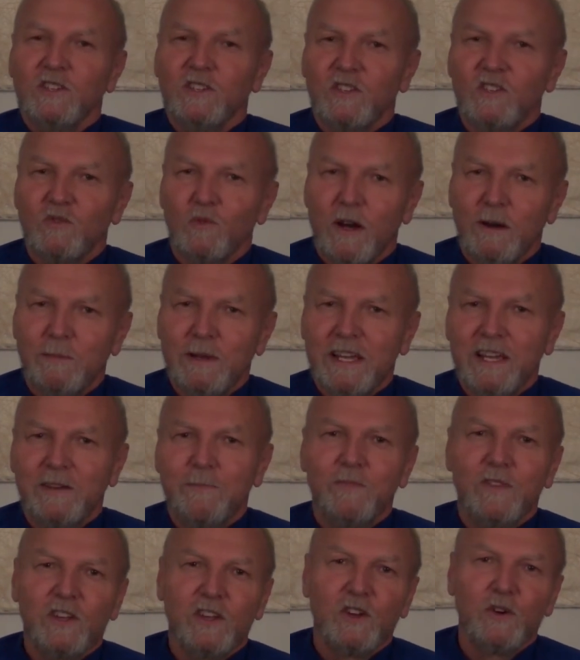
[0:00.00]
Swami
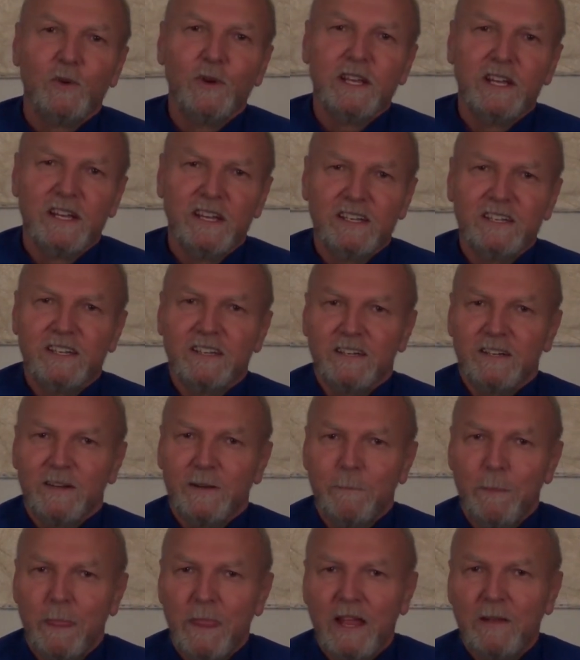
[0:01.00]

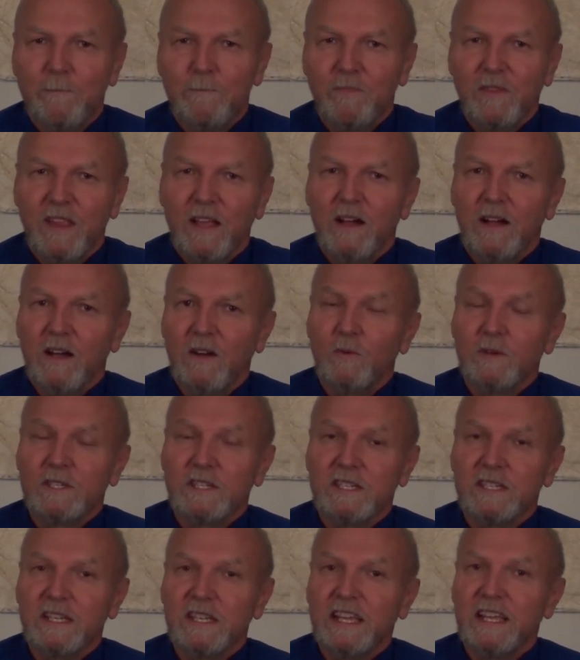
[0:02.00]
Kriyananda
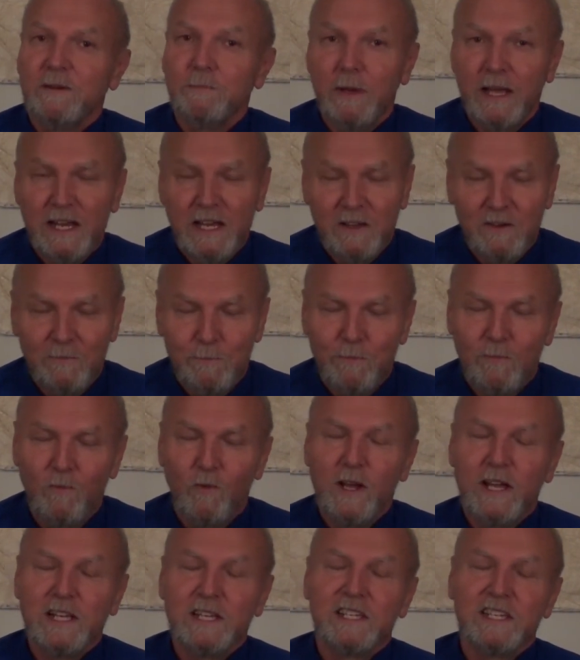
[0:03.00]
was, in many
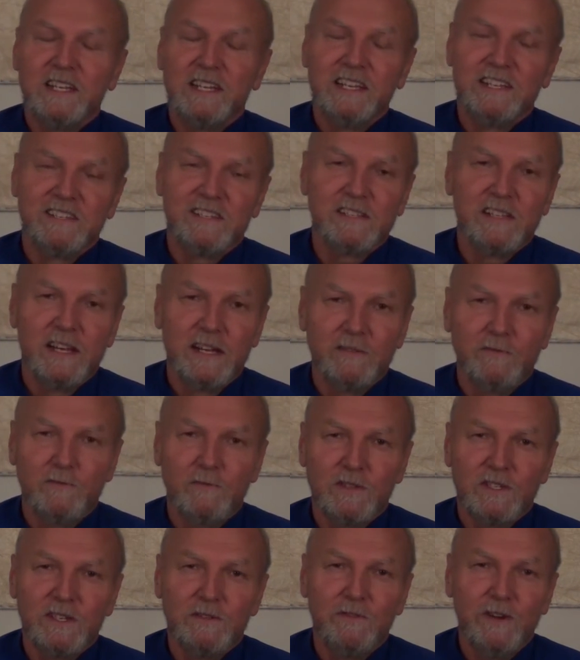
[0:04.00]
ways in his life,
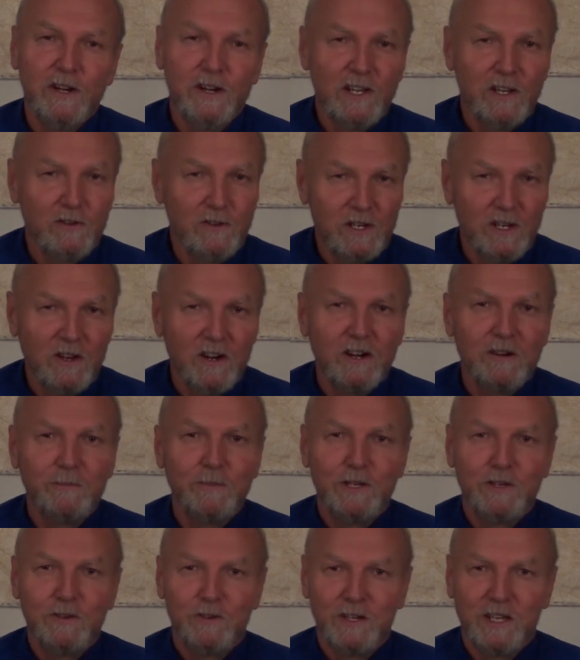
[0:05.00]
was a very good
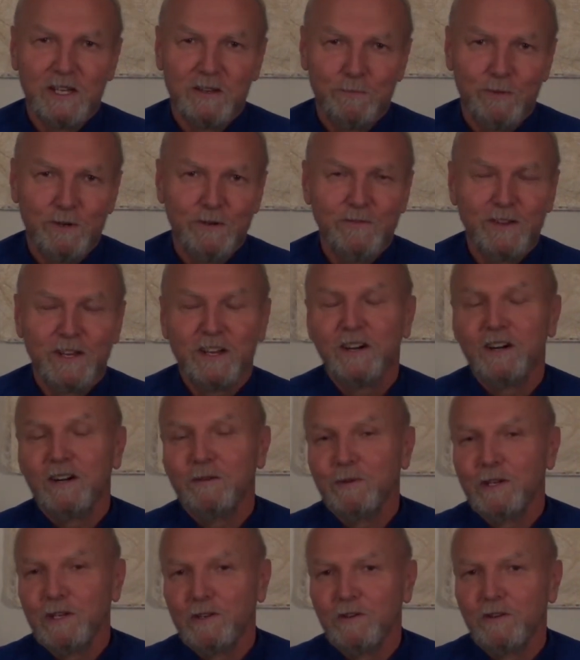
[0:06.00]
karma yogi, a perfect
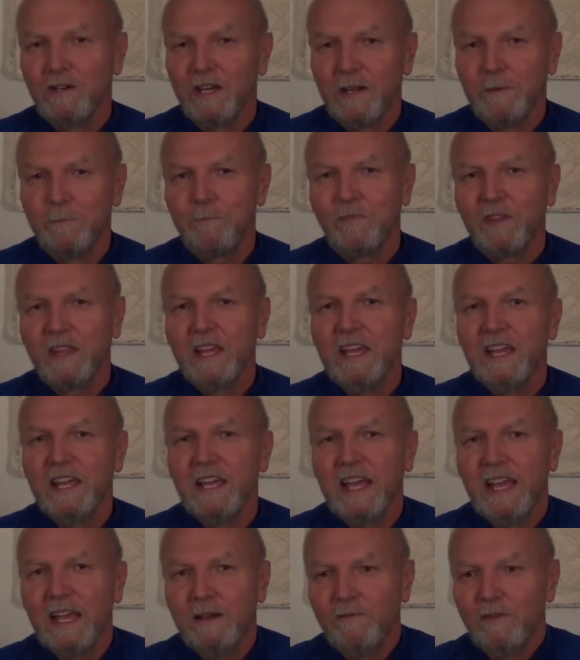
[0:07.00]
karma yogi. He
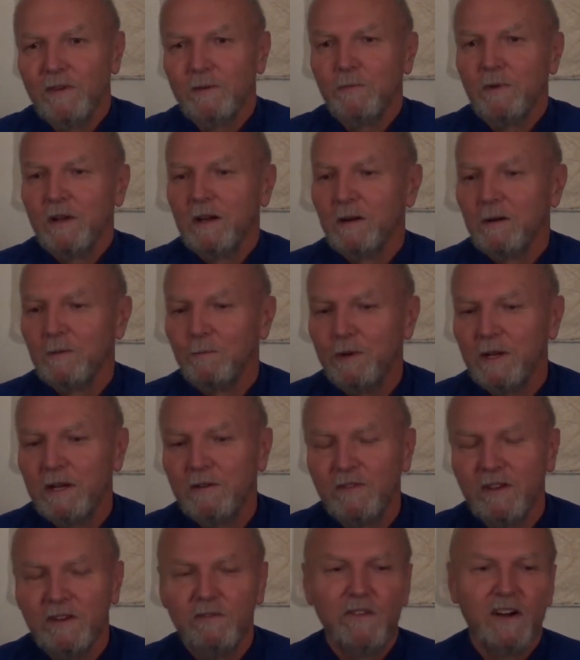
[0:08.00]
gave a bit
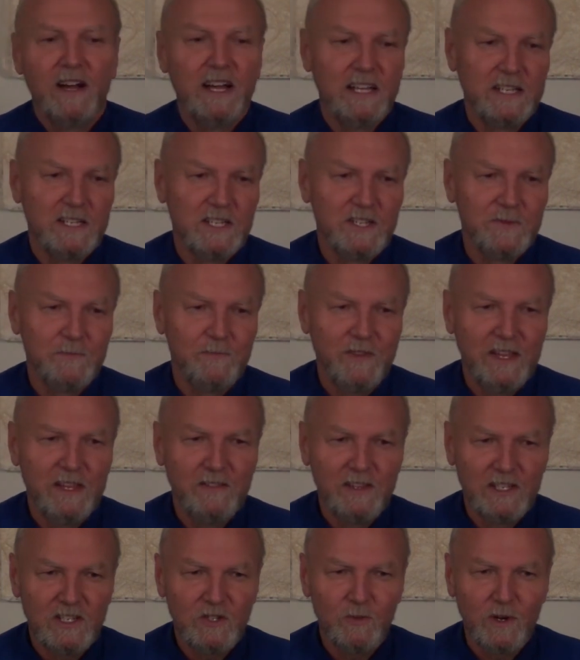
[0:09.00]
of advice
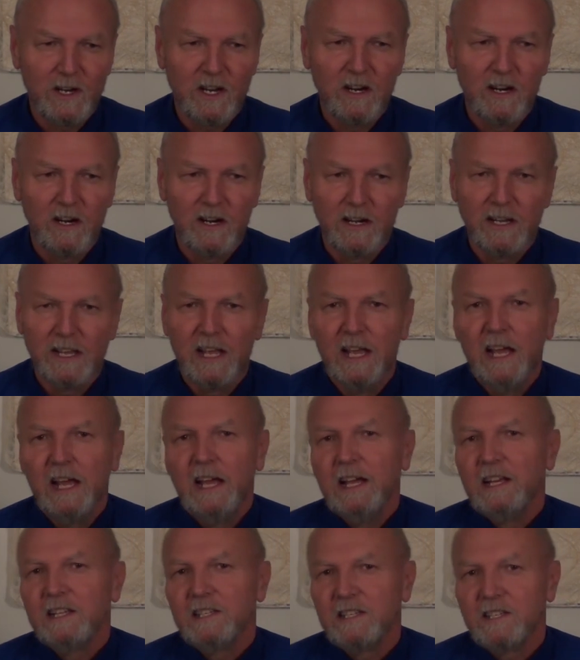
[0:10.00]
in this regard. He
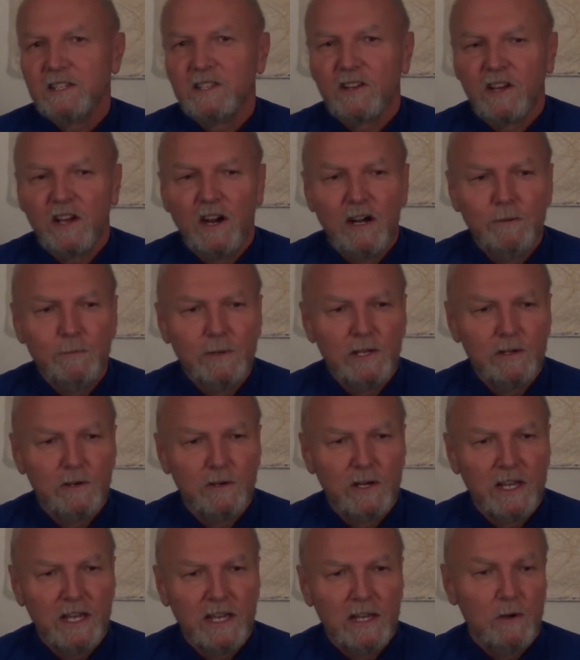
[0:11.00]
says the karma
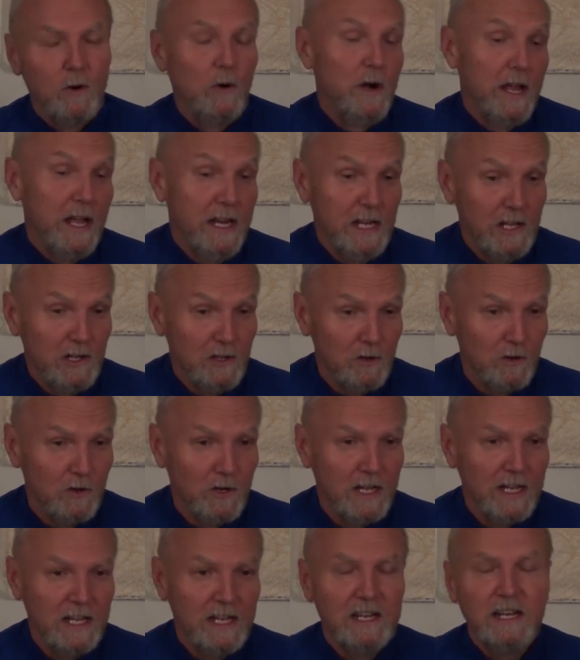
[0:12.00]
yogi, or any
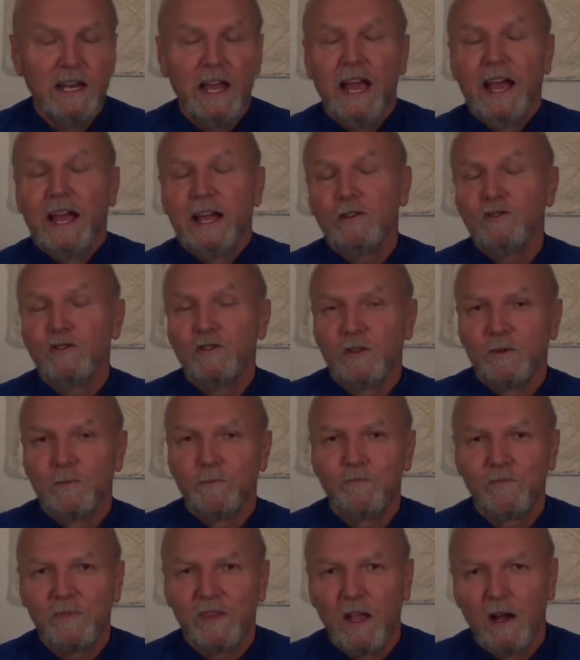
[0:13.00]
yogi in action,
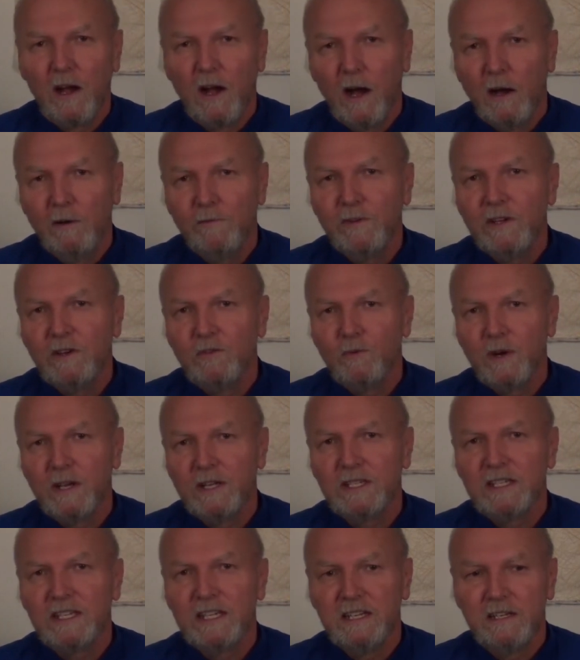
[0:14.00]
often
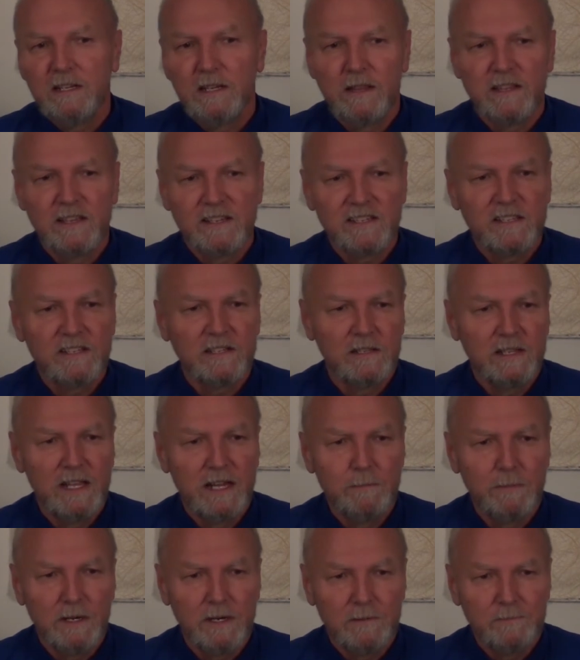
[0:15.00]
runs into this
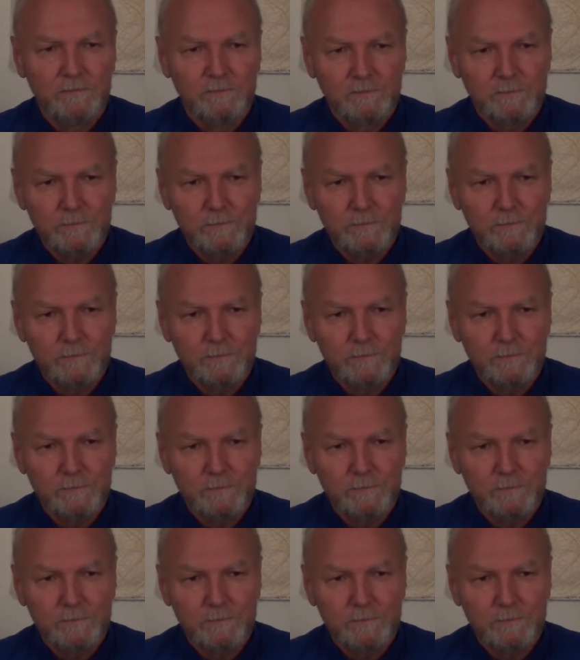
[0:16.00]
dilemma.